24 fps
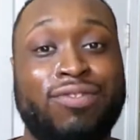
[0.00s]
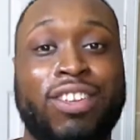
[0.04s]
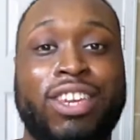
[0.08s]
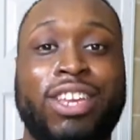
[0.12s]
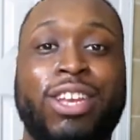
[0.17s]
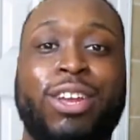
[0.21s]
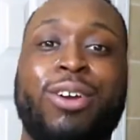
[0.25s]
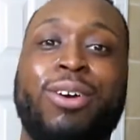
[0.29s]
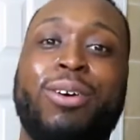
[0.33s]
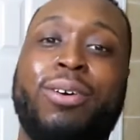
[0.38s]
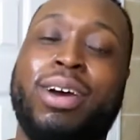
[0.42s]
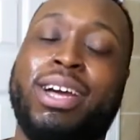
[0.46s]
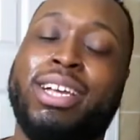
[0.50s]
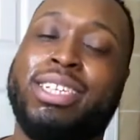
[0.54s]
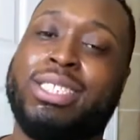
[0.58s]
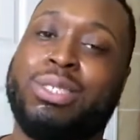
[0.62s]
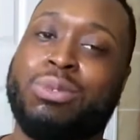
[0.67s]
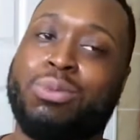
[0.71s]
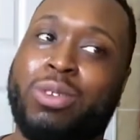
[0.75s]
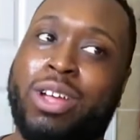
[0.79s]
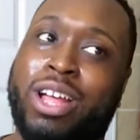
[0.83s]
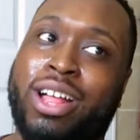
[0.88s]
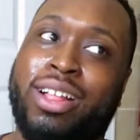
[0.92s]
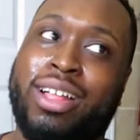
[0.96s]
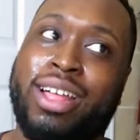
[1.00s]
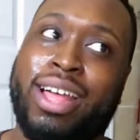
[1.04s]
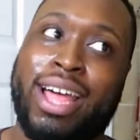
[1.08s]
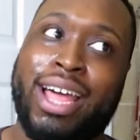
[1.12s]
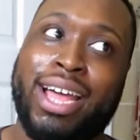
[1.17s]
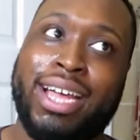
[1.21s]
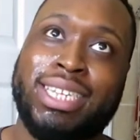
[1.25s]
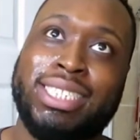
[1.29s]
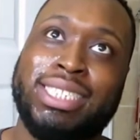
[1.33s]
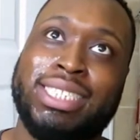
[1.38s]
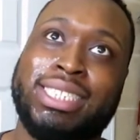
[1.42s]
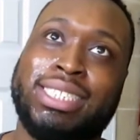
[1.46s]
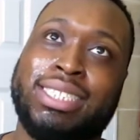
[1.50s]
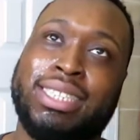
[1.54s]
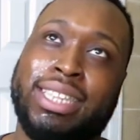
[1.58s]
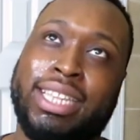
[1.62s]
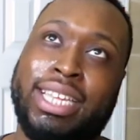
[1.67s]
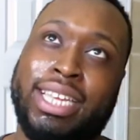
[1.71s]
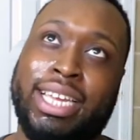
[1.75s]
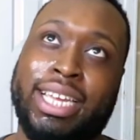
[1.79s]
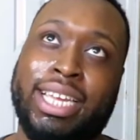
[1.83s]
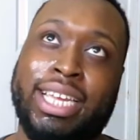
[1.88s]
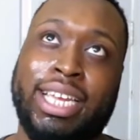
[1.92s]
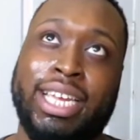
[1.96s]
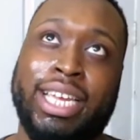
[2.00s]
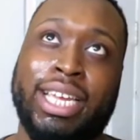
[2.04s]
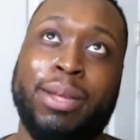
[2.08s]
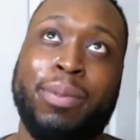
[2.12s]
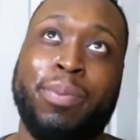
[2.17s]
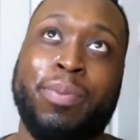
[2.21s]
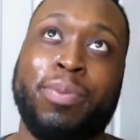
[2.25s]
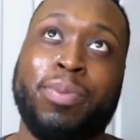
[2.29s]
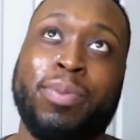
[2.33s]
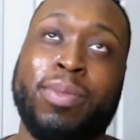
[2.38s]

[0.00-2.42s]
video as well as the